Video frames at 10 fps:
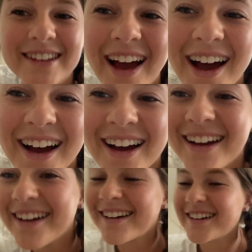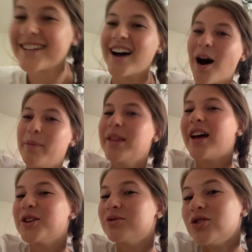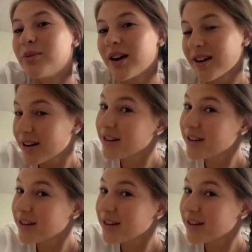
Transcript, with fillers: yeah i'll be that youtuber